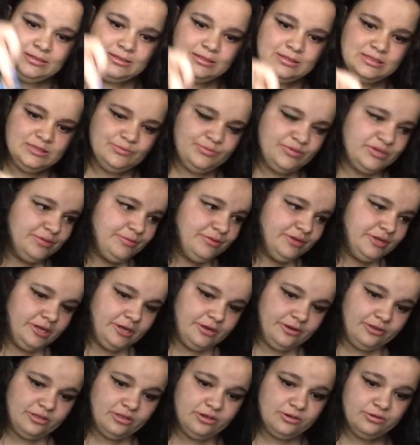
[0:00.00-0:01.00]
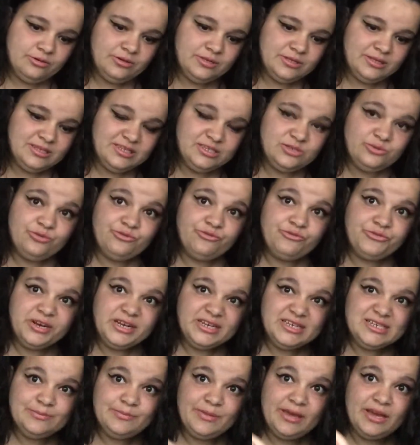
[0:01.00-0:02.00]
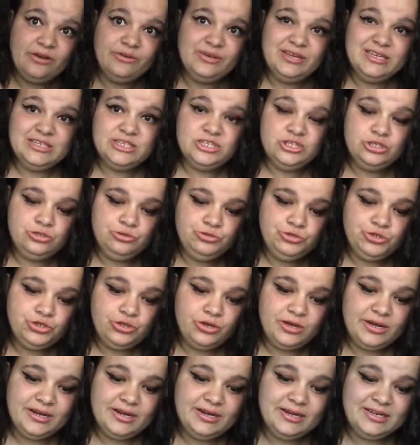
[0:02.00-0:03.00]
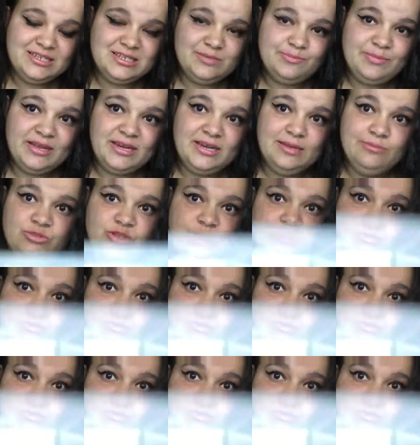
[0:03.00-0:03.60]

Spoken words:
Let's put him in here, though. This one freaks me out. He's huge, so I didn't expect him